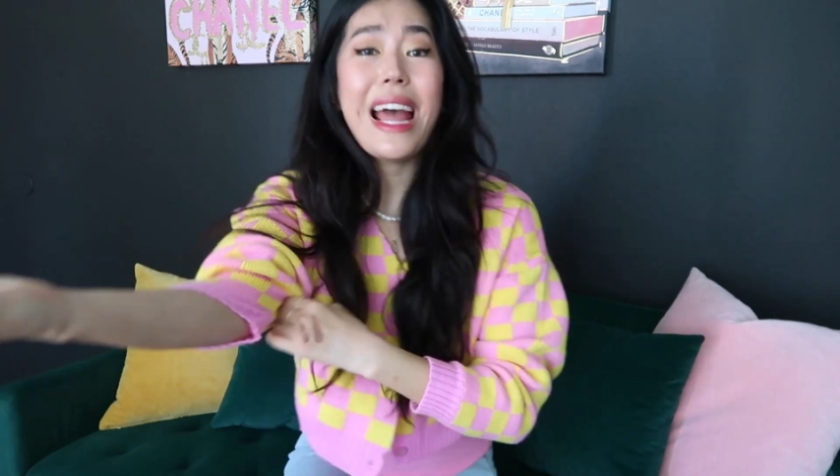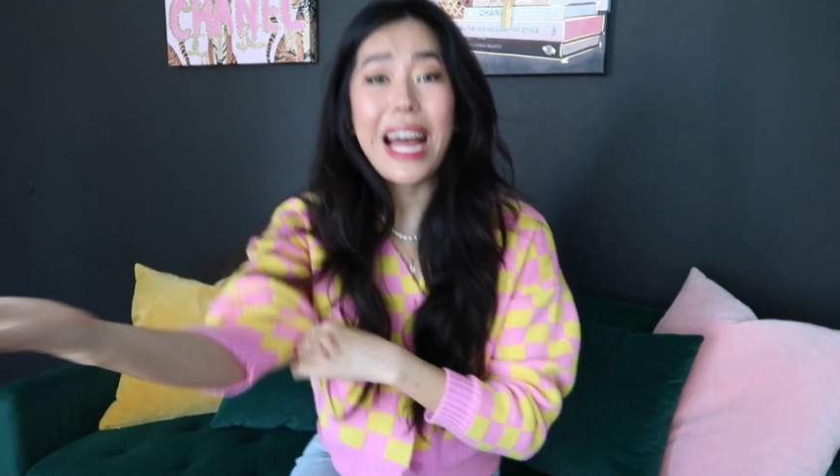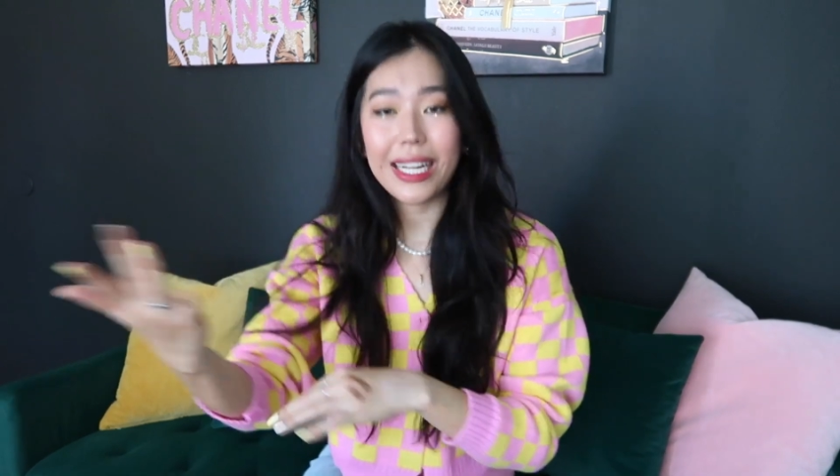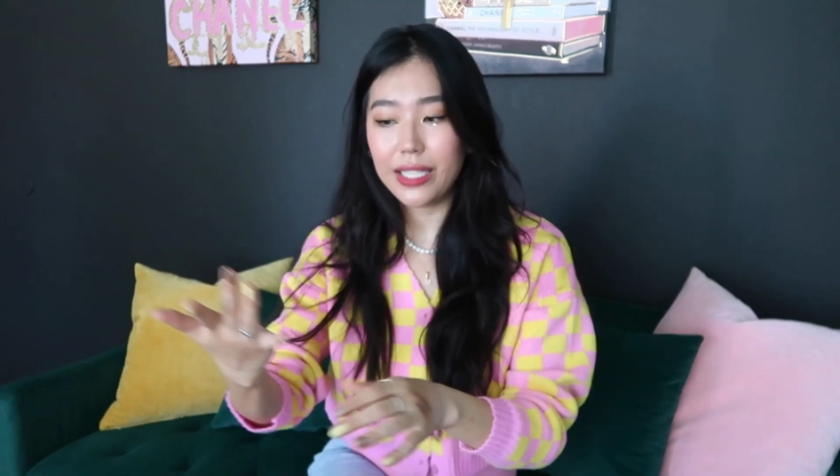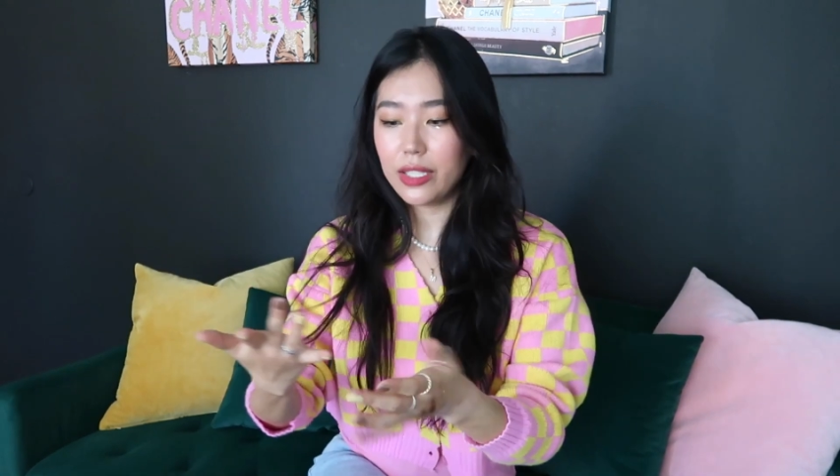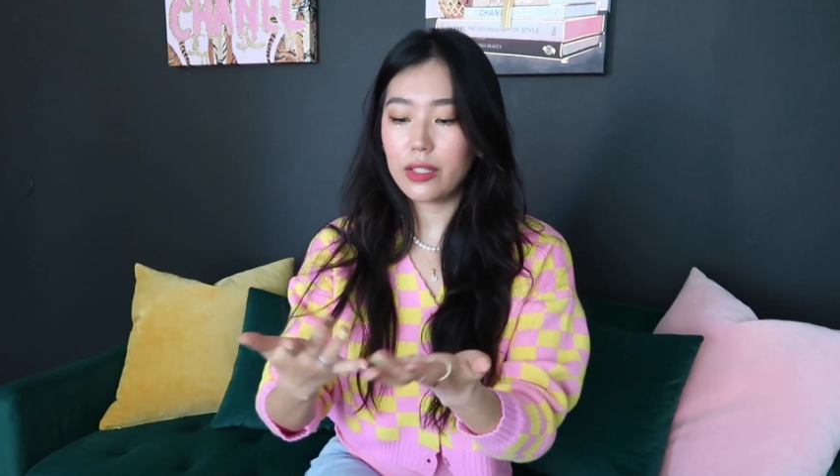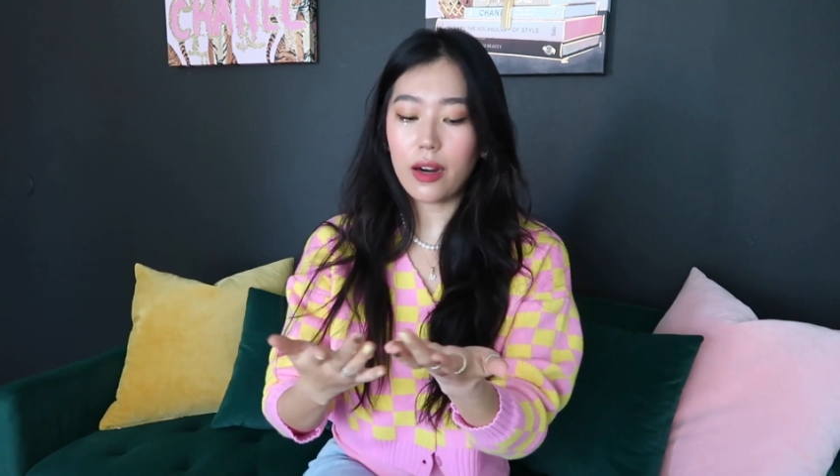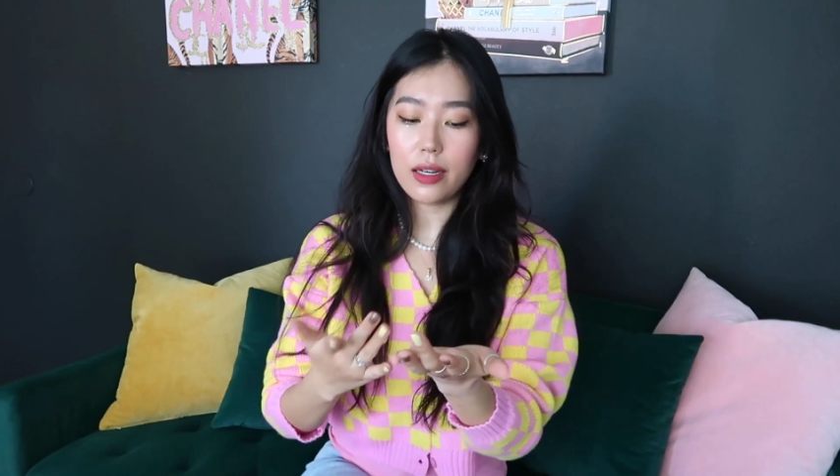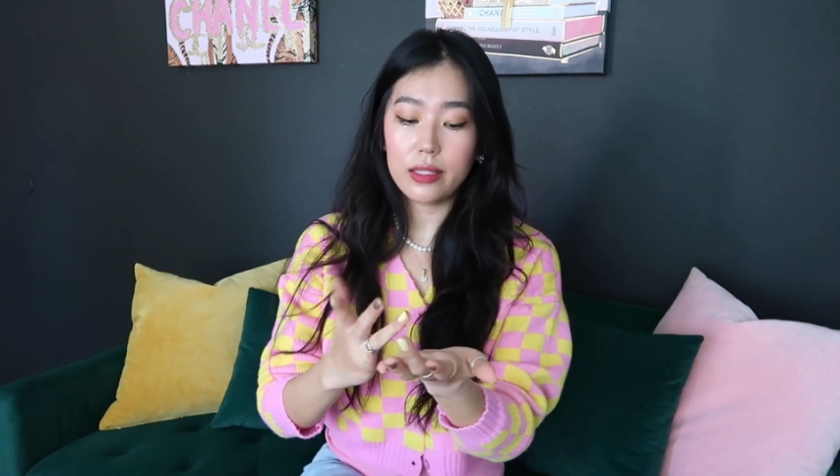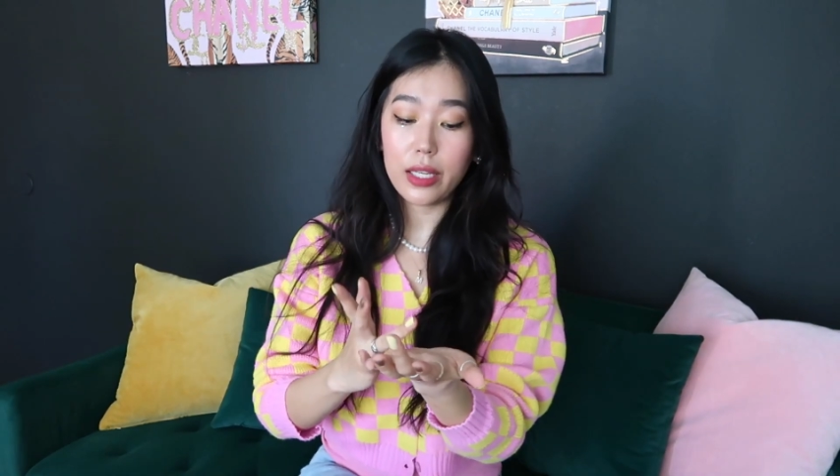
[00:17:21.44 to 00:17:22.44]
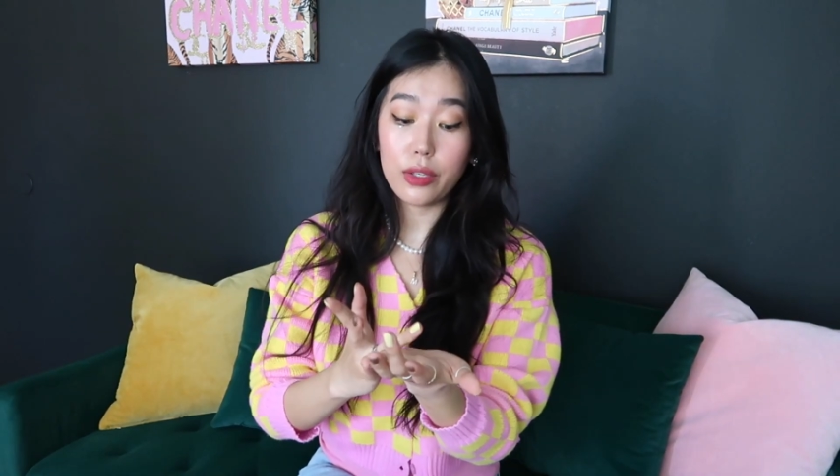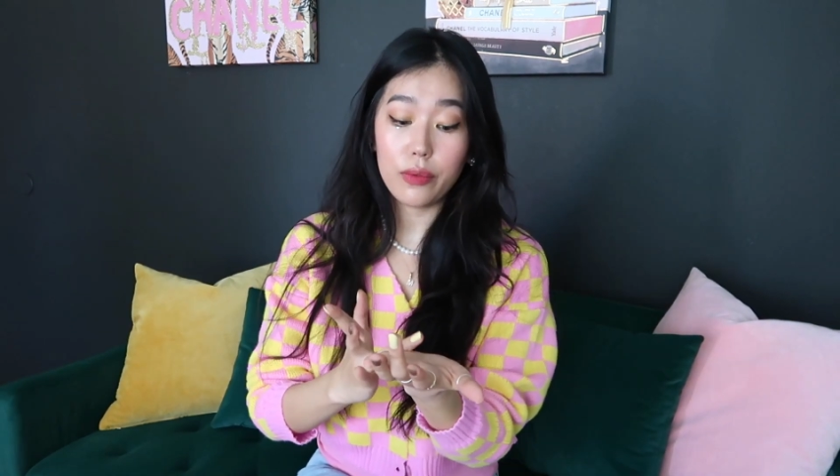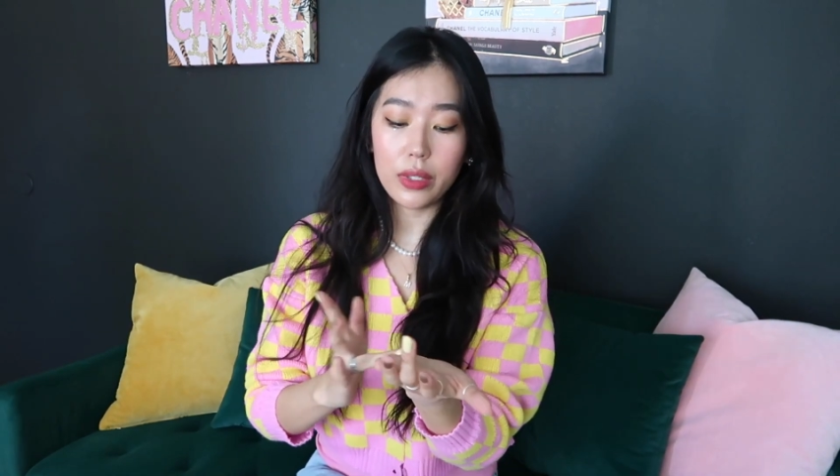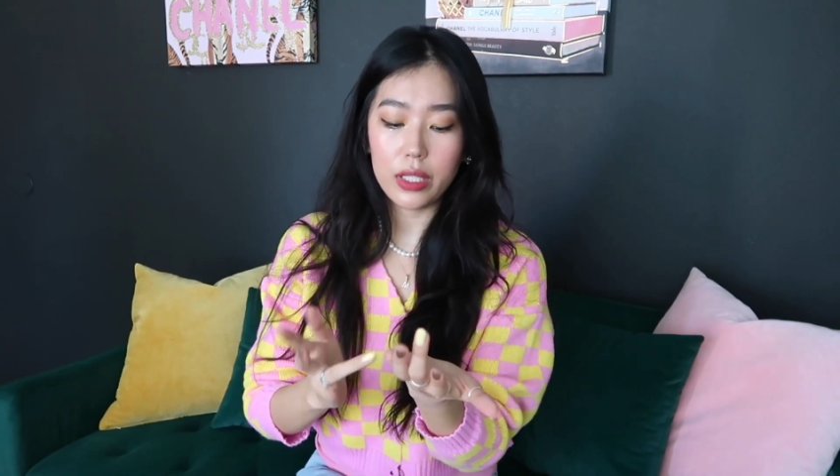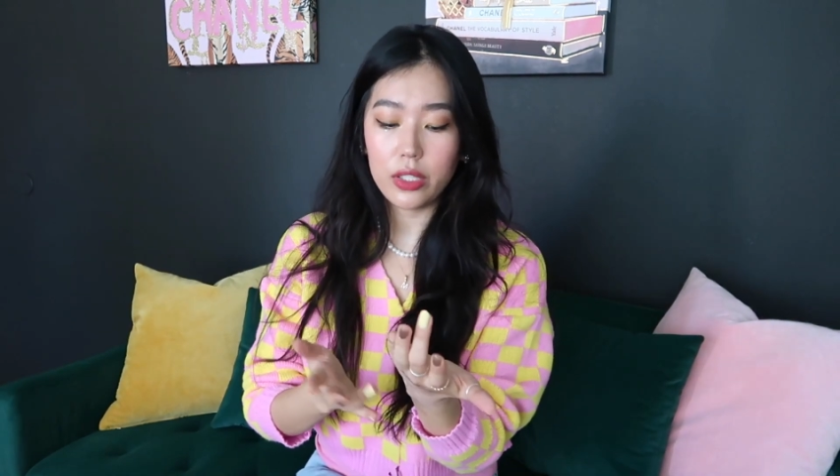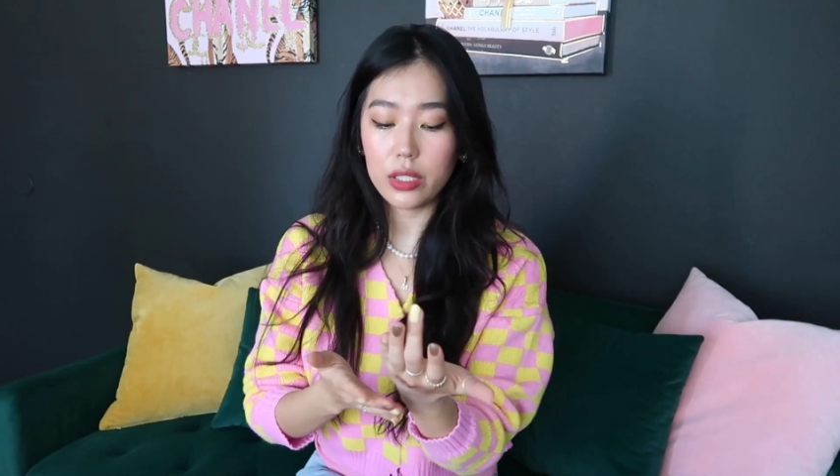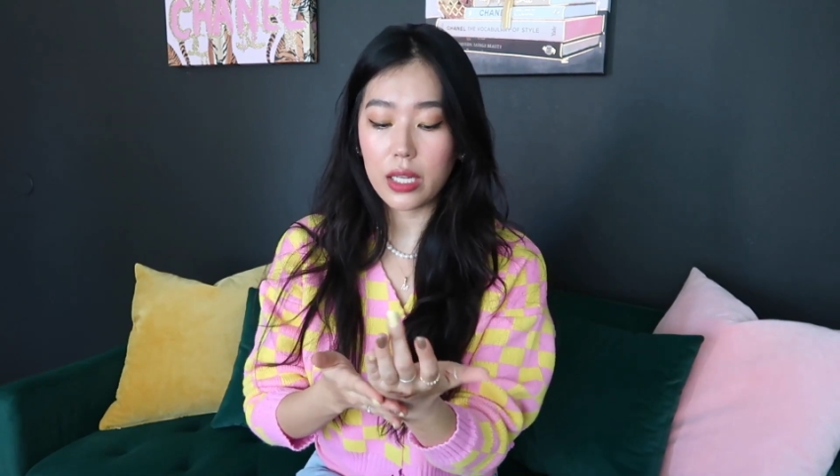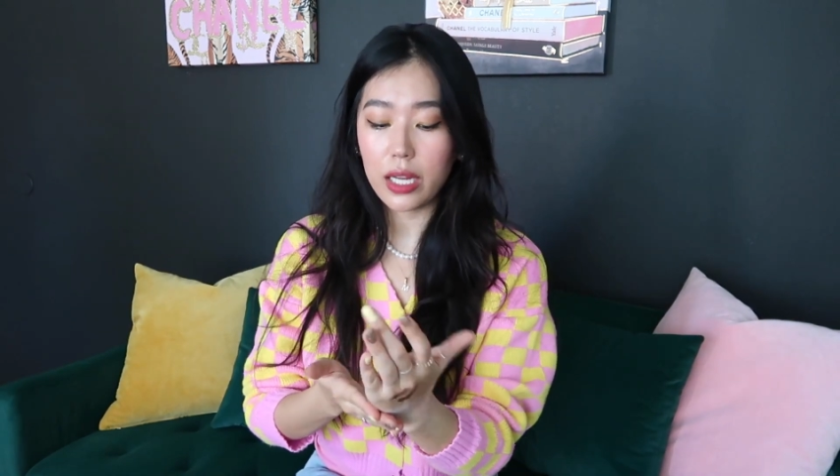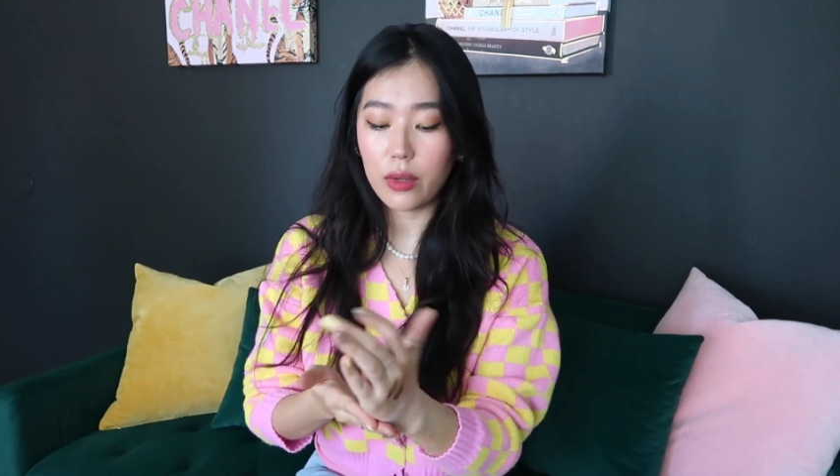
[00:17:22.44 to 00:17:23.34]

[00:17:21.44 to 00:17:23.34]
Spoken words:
acne scars that you really just kind